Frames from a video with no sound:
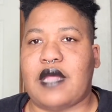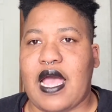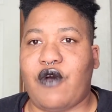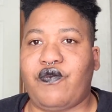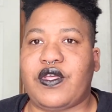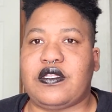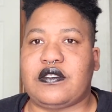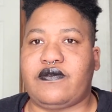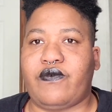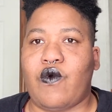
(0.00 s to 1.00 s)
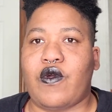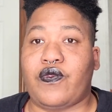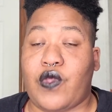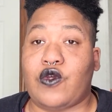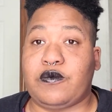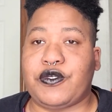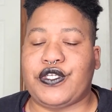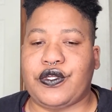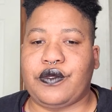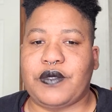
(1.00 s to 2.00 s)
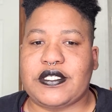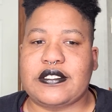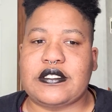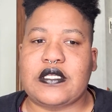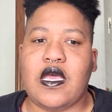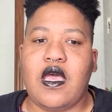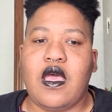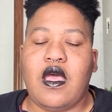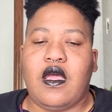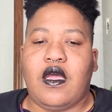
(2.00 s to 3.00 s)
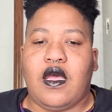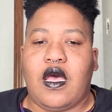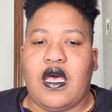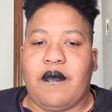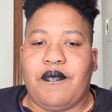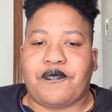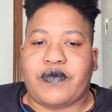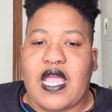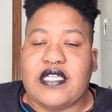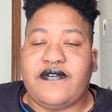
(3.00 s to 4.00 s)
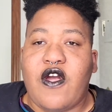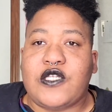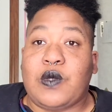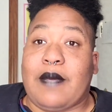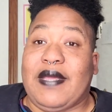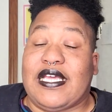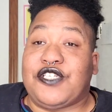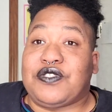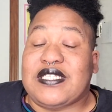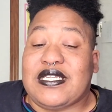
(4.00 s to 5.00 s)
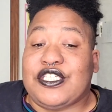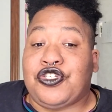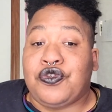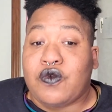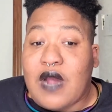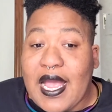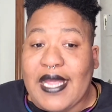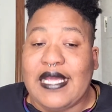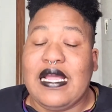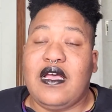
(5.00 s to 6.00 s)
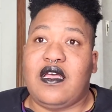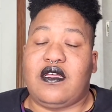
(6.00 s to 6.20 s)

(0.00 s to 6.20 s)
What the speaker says: outfits for those particular reasons. As far as would I be interested in trying